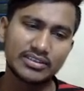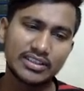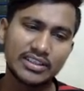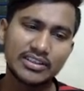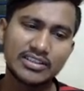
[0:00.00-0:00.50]

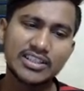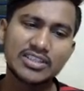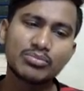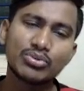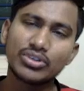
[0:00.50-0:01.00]
In the
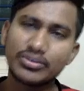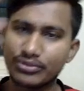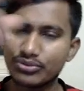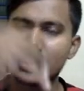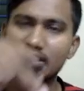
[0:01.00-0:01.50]
chessboard, if you
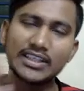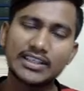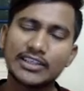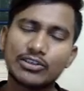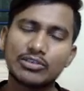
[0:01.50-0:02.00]
see, there
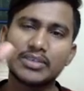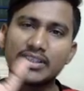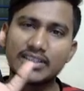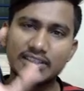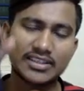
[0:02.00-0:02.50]
will be
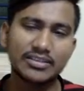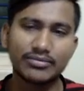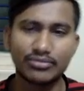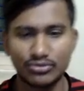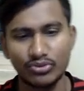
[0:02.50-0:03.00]
64
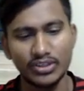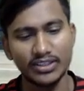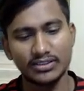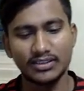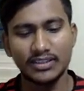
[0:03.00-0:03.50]

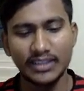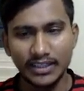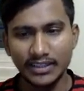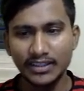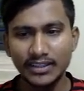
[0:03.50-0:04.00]
squares, right?